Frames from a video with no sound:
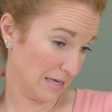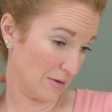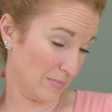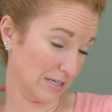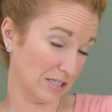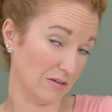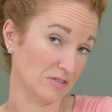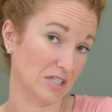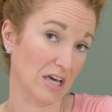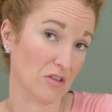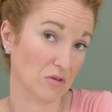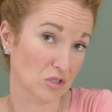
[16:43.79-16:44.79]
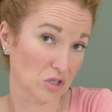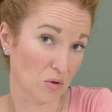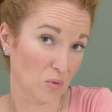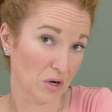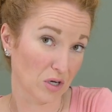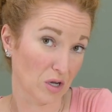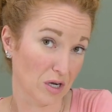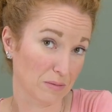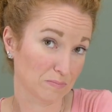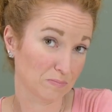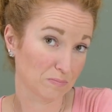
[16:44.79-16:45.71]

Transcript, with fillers: get myself together and start working on it.